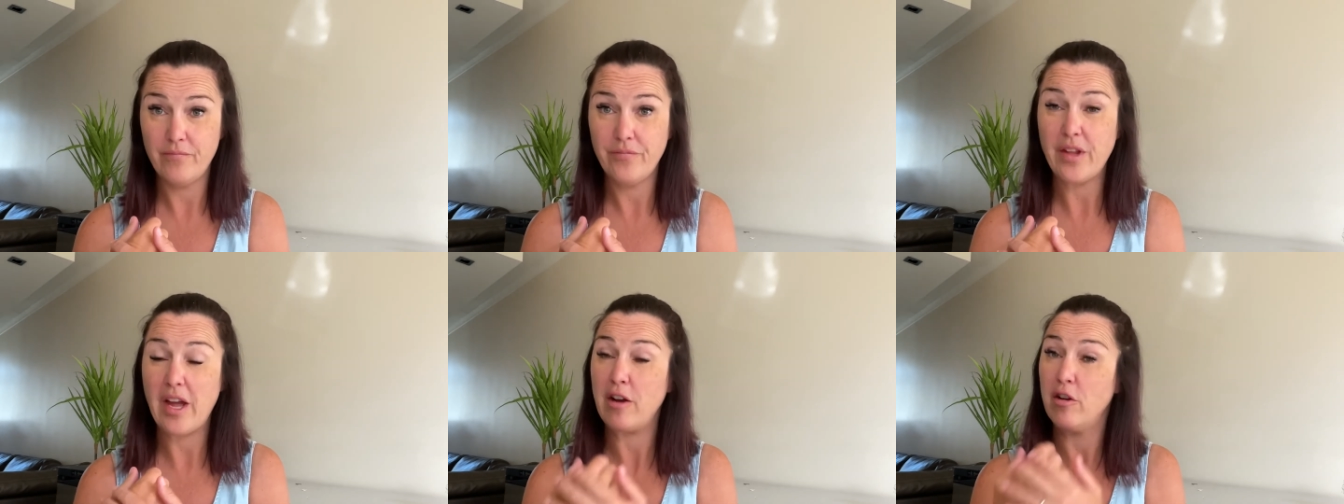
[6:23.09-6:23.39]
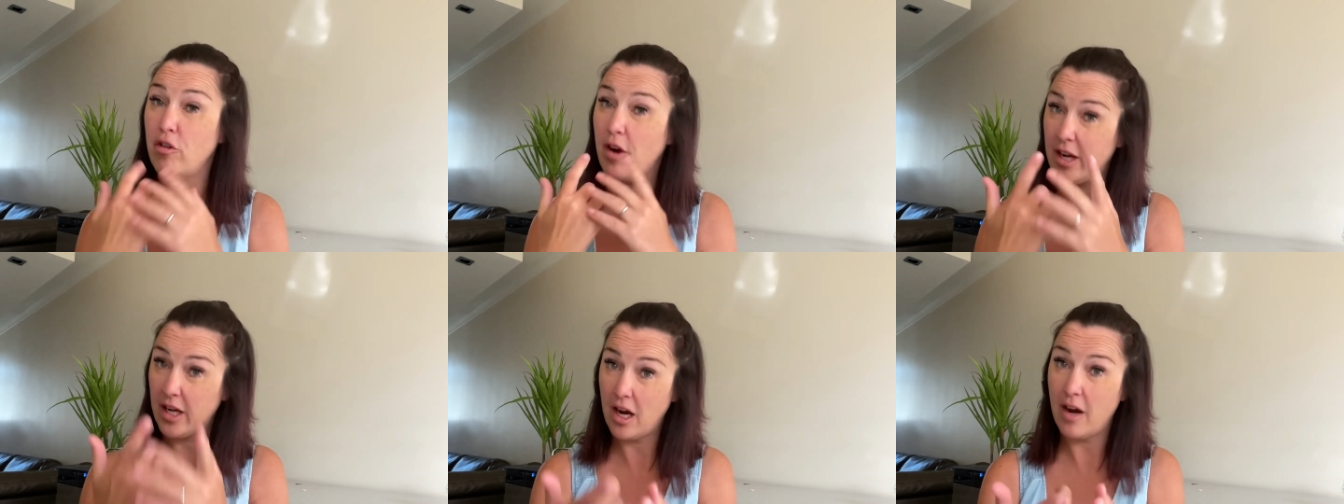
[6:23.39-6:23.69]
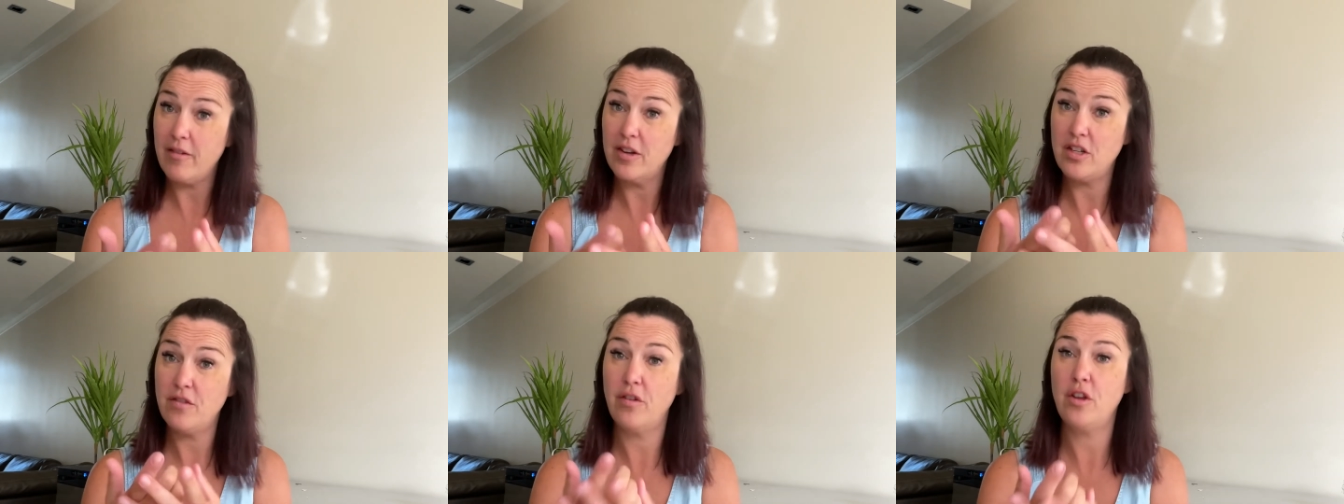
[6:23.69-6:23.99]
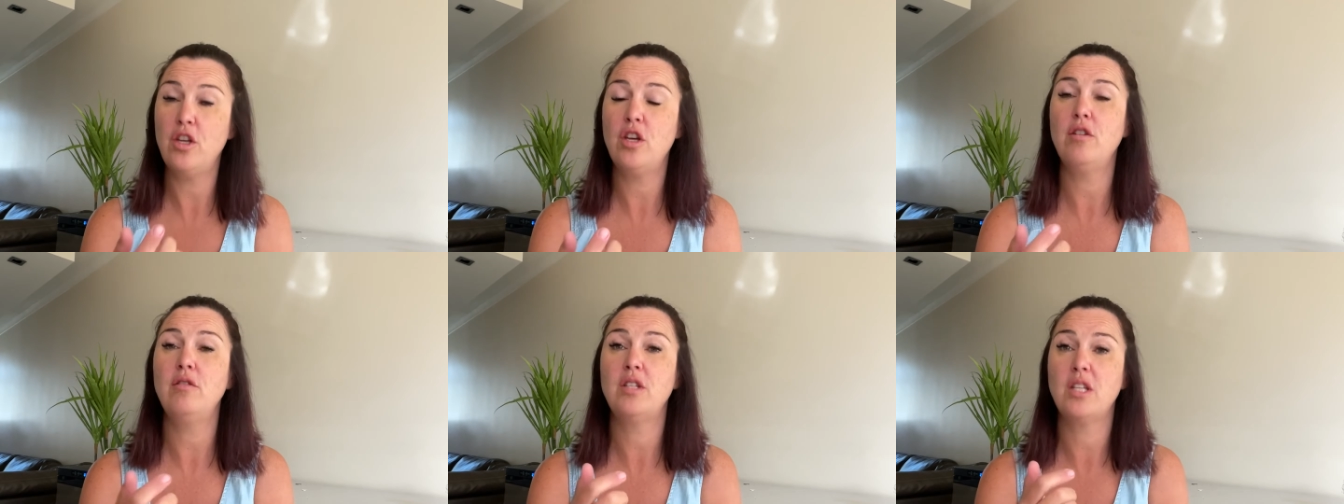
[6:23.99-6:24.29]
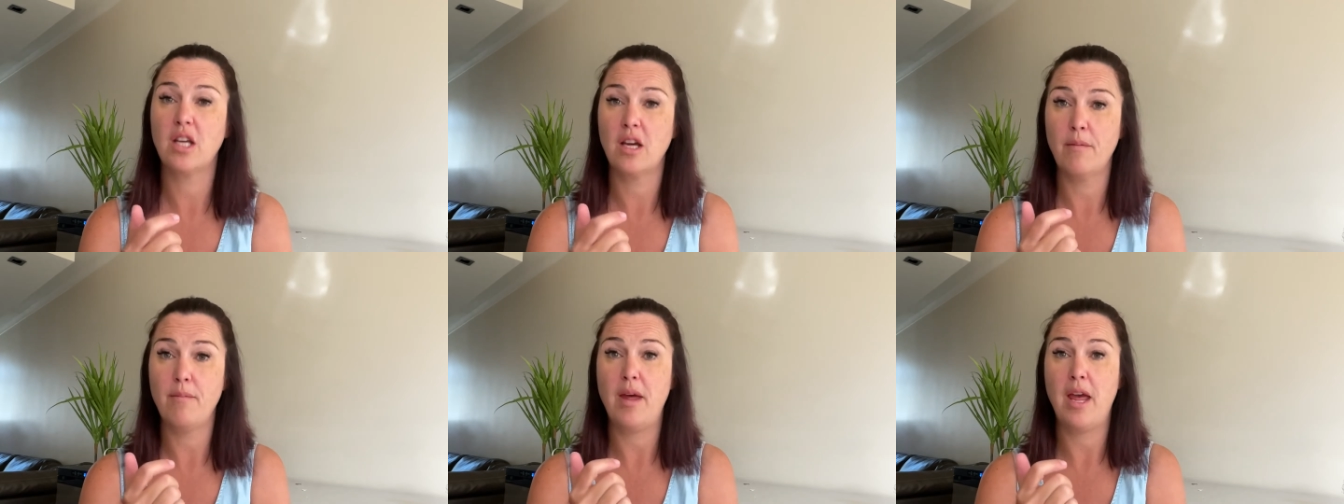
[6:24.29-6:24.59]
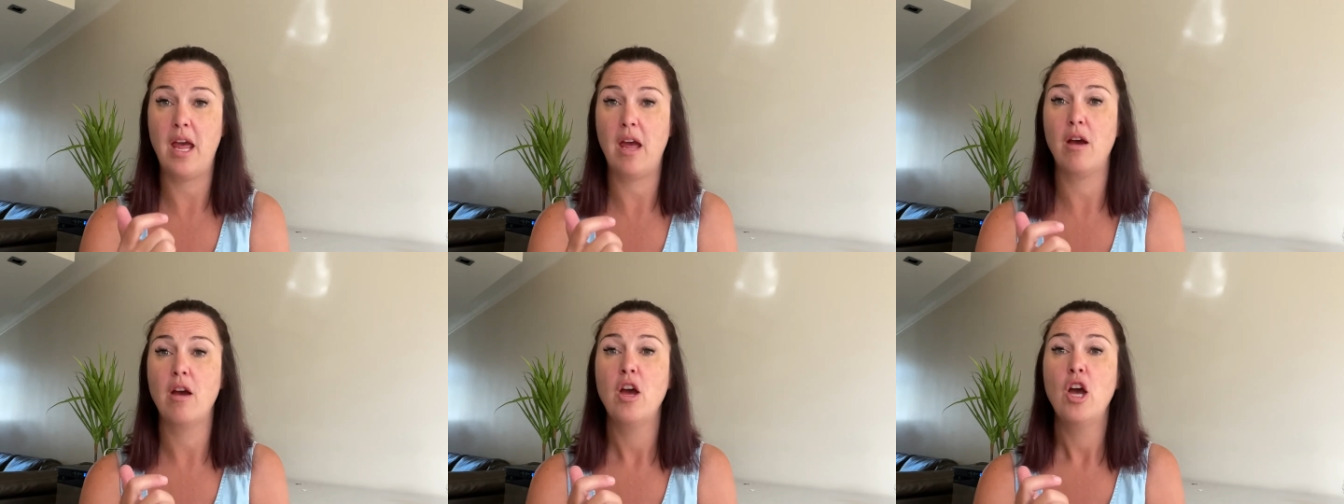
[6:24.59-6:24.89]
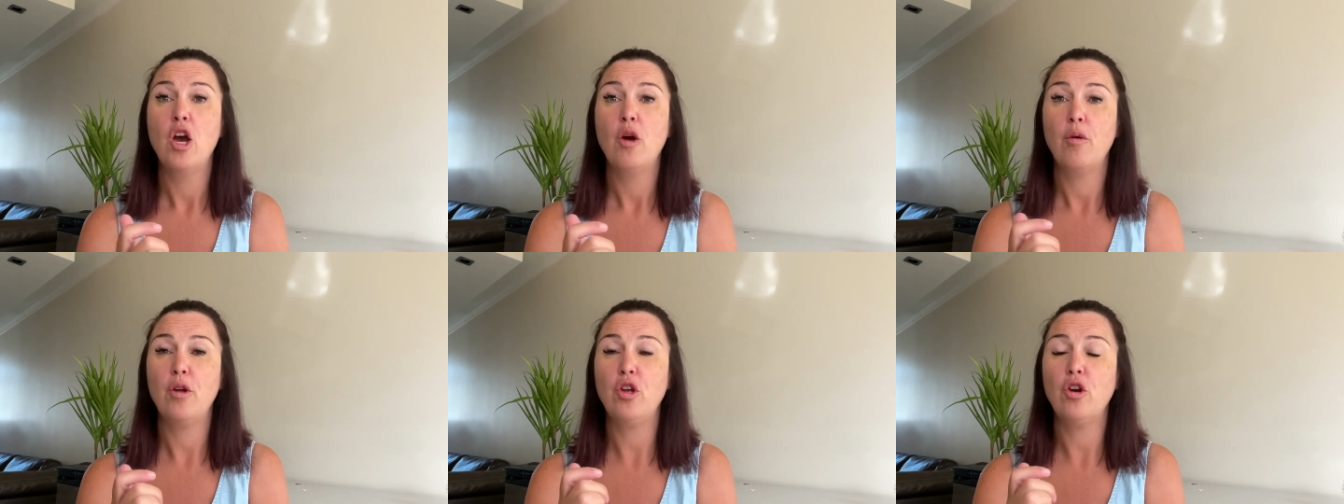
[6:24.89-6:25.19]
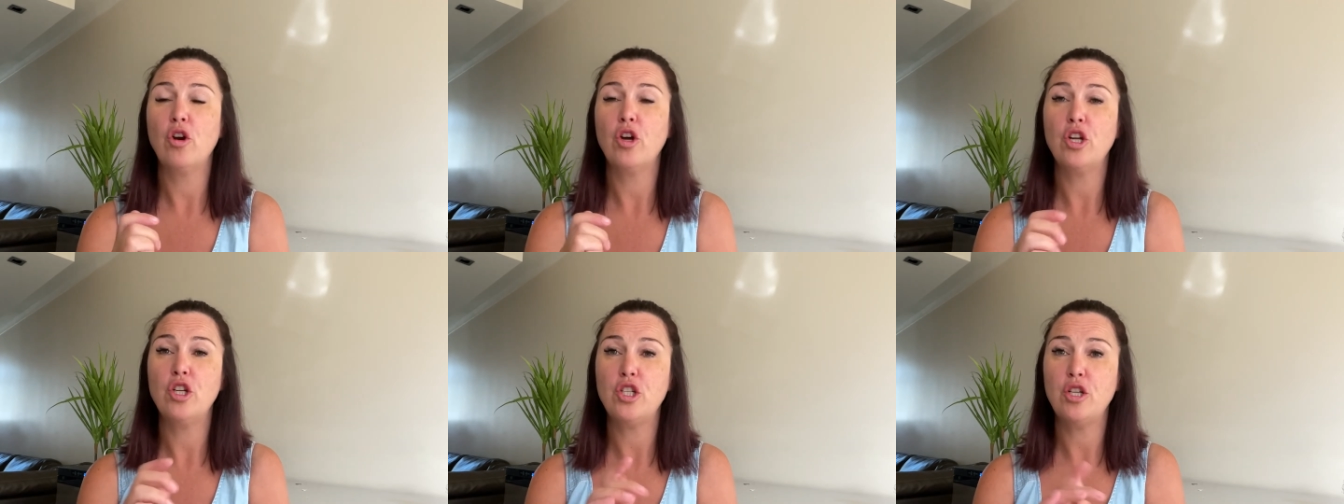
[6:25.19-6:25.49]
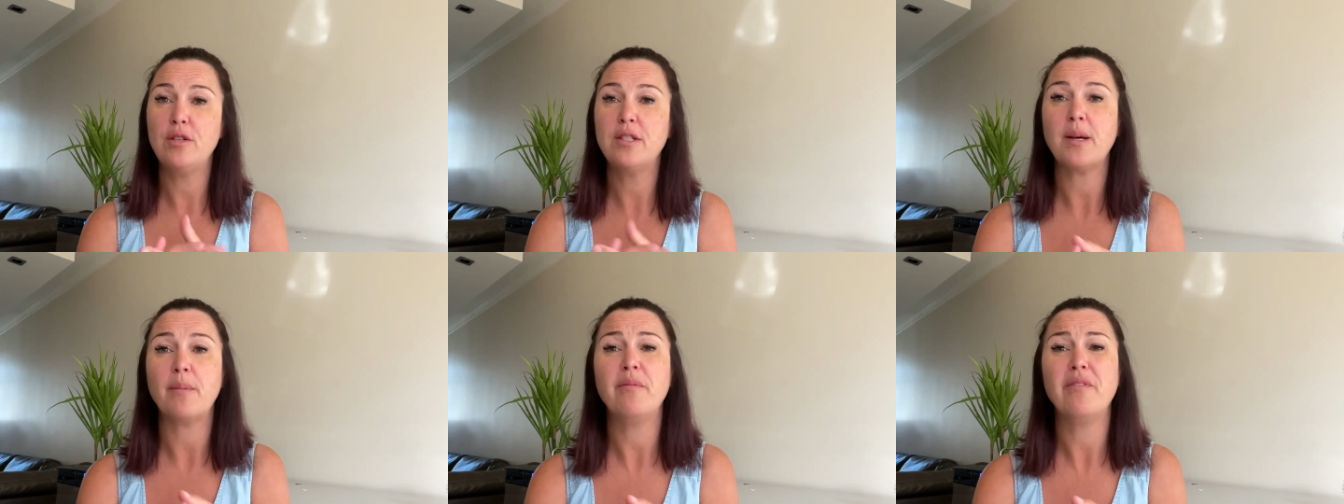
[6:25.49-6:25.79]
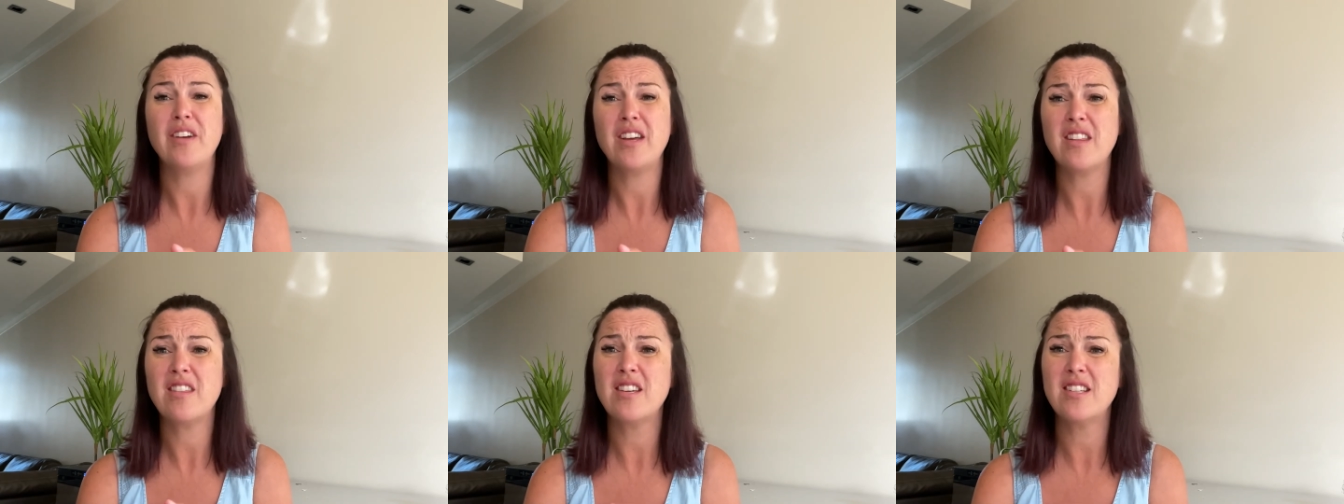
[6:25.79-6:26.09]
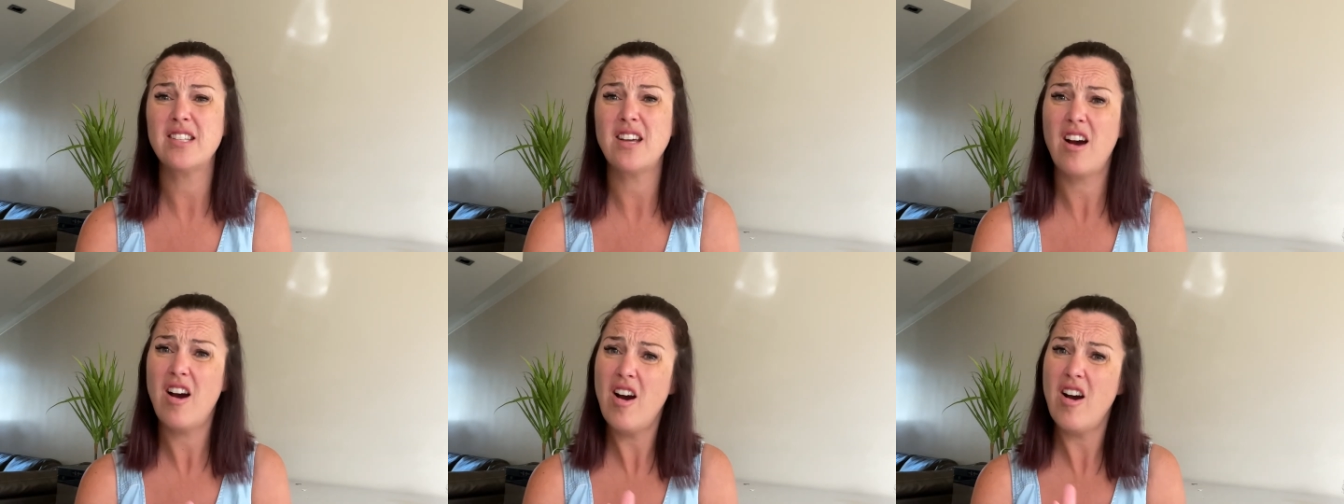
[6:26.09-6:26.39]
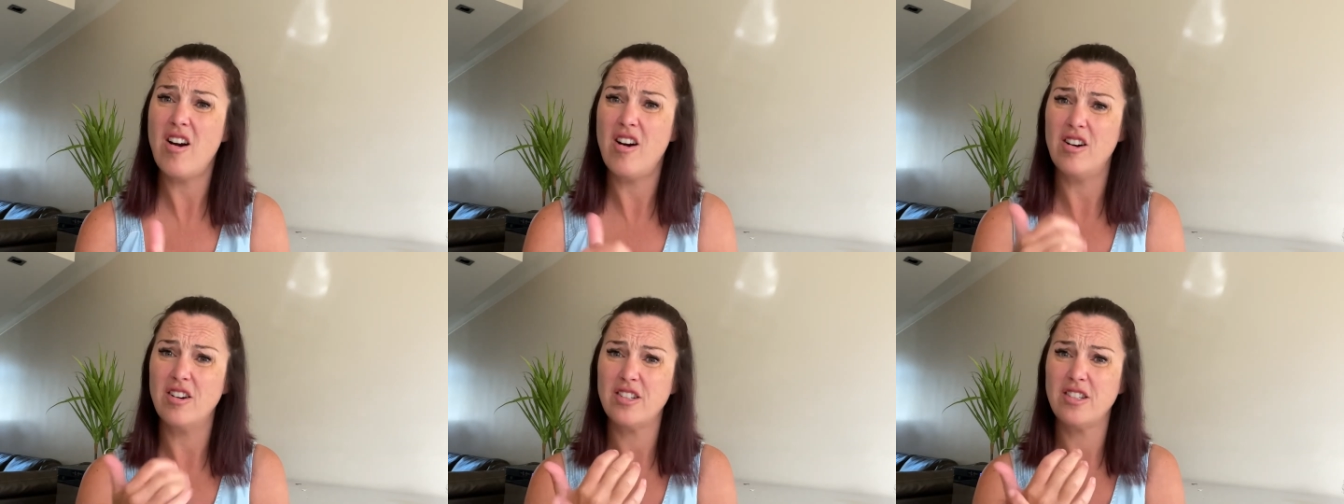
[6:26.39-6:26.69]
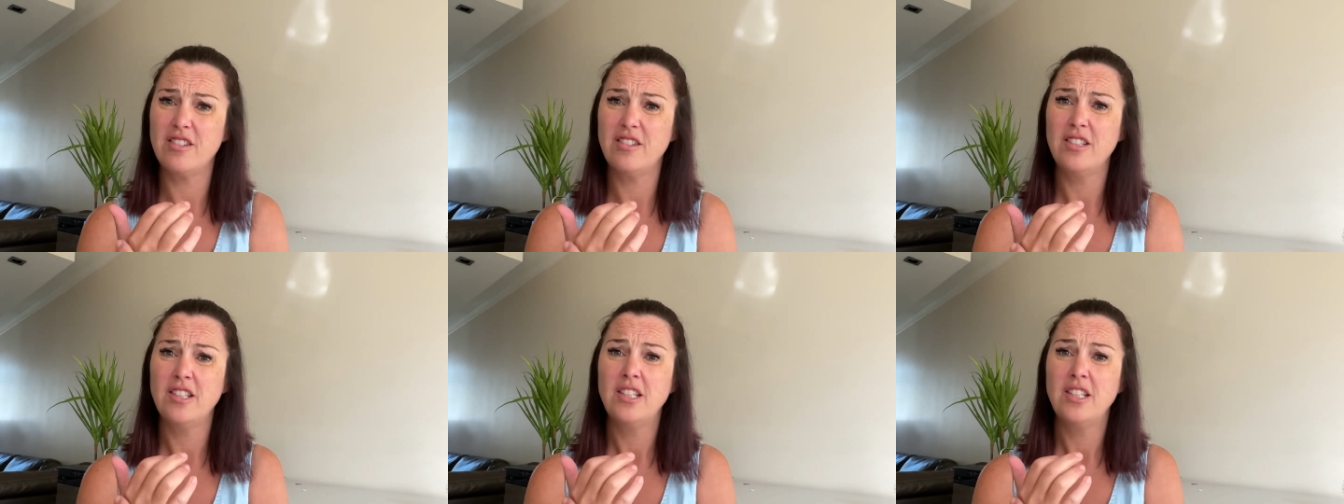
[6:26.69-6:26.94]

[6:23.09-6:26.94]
and great courage for you to commit when you're going to do something that's hard.